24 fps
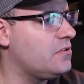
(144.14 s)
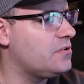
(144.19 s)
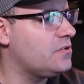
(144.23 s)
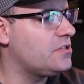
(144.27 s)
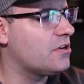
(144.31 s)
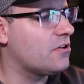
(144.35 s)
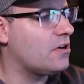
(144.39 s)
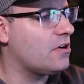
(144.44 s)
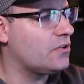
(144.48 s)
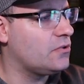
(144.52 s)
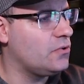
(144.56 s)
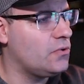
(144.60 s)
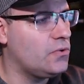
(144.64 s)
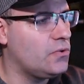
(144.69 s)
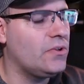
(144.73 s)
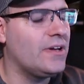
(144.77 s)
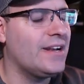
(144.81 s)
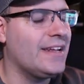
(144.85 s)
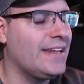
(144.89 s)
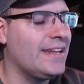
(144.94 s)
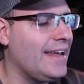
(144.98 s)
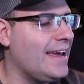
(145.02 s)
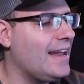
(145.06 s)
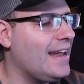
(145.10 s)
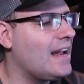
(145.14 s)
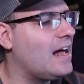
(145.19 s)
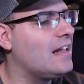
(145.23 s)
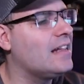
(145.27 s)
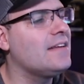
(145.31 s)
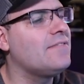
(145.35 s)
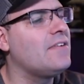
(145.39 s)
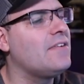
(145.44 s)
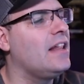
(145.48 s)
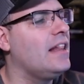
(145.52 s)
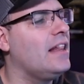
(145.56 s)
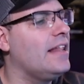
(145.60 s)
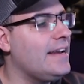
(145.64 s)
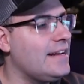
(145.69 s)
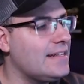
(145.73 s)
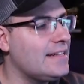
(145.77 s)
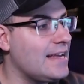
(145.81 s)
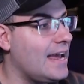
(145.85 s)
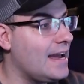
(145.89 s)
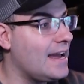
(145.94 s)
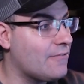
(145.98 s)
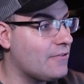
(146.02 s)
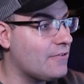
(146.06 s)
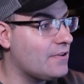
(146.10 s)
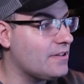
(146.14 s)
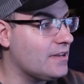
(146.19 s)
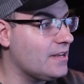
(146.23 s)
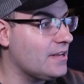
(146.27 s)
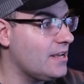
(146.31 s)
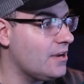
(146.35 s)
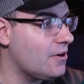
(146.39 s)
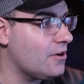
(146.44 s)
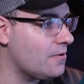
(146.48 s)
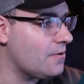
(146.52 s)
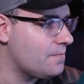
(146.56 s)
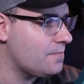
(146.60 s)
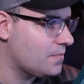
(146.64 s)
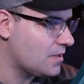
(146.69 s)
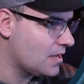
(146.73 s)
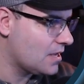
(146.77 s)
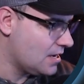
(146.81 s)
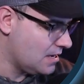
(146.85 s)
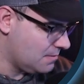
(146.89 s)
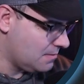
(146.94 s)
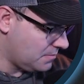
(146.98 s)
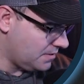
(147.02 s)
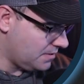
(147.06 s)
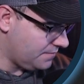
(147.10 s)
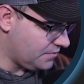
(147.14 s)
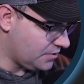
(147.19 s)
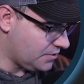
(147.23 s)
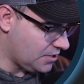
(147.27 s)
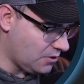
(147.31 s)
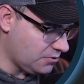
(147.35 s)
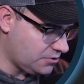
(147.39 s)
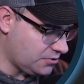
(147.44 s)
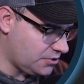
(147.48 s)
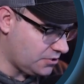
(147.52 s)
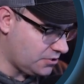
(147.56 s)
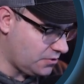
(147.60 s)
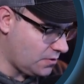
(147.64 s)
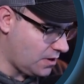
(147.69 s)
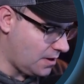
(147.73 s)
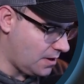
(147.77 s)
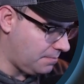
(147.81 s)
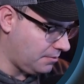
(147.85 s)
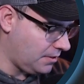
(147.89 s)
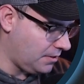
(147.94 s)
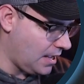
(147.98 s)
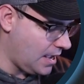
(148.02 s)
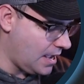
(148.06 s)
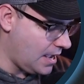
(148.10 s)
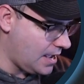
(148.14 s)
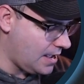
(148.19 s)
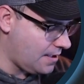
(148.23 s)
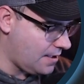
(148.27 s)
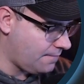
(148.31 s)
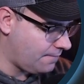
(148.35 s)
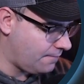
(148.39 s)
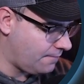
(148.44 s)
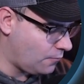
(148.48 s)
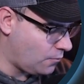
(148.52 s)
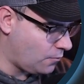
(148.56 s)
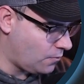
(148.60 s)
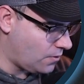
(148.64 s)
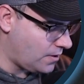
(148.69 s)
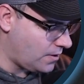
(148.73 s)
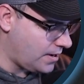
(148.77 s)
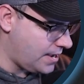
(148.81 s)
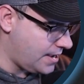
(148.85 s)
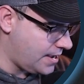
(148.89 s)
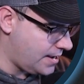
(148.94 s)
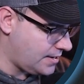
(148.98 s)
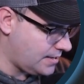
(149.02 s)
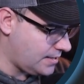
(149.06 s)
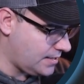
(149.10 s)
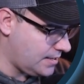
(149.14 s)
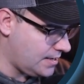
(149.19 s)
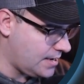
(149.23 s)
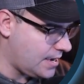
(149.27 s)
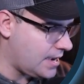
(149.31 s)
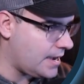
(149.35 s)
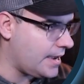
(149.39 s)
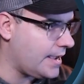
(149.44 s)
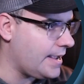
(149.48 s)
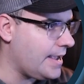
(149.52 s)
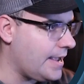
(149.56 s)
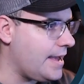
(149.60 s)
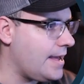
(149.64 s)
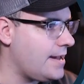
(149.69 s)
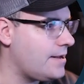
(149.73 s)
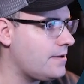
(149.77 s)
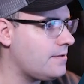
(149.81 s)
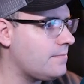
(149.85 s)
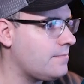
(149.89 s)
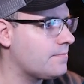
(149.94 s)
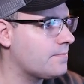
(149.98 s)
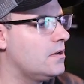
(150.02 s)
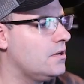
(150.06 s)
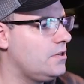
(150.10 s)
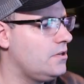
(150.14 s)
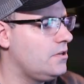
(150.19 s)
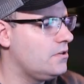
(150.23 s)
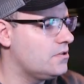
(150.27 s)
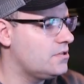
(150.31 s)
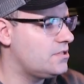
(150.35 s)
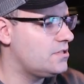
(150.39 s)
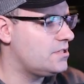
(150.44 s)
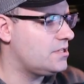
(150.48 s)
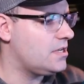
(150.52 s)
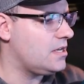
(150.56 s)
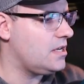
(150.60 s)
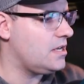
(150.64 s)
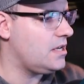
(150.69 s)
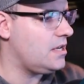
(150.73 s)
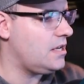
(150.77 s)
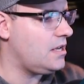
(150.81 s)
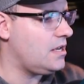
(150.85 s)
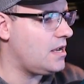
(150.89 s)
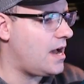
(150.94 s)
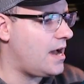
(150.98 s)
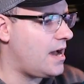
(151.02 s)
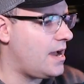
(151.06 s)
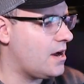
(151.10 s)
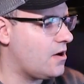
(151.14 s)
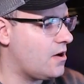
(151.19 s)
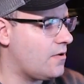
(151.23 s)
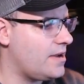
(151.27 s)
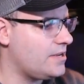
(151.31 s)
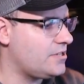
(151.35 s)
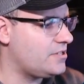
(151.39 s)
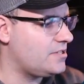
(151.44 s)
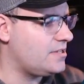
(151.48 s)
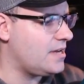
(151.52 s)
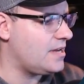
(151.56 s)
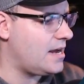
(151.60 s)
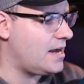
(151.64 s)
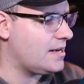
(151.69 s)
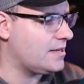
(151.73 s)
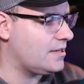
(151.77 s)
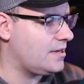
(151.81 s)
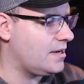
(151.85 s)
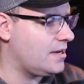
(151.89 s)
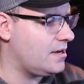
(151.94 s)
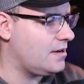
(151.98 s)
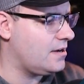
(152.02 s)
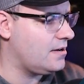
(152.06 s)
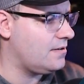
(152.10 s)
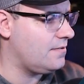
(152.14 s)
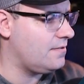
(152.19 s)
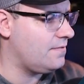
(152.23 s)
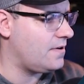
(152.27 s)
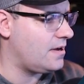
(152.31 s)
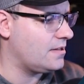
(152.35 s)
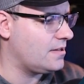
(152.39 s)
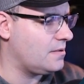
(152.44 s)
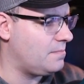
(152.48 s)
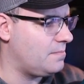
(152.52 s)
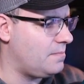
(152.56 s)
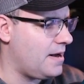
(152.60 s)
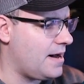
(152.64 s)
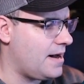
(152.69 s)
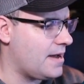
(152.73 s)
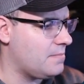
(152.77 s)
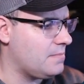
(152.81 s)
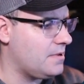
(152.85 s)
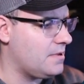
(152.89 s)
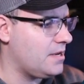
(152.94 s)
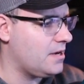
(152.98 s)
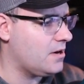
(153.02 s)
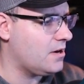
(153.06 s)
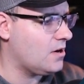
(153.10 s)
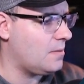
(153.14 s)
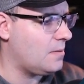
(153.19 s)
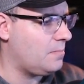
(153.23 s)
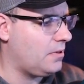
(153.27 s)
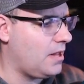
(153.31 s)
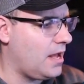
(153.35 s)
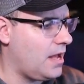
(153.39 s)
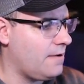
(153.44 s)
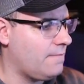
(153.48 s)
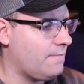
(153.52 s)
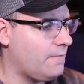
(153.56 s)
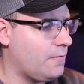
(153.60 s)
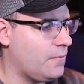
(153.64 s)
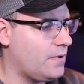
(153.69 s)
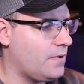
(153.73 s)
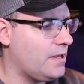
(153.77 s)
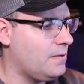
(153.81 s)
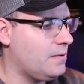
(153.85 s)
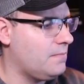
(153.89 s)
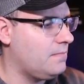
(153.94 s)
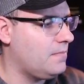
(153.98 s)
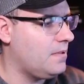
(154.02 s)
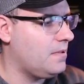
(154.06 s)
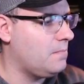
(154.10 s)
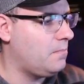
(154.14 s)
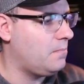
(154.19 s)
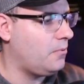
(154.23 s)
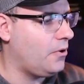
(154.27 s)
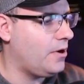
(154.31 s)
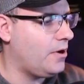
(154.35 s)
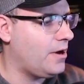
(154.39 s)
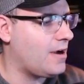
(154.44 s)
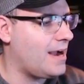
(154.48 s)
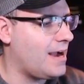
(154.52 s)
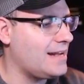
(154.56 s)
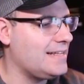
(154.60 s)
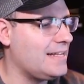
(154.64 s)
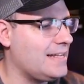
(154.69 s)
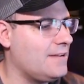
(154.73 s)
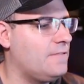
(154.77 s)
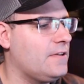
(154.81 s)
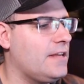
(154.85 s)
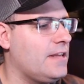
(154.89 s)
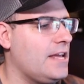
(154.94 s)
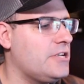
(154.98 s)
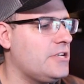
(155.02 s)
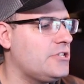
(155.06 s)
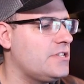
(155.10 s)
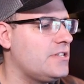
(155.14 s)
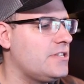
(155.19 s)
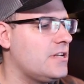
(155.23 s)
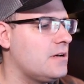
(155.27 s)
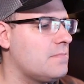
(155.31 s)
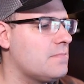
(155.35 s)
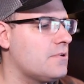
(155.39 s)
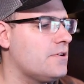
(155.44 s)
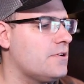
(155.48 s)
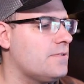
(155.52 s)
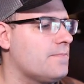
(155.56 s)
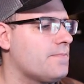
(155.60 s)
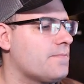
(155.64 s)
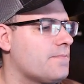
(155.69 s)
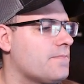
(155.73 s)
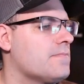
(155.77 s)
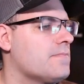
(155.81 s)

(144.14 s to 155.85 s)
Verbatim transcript: use here on Google, and again, I'll leave a link to everything here, but if you go to apply for an EIN, you'll see irs.gov on the bottom here, apply for an em employer identification number.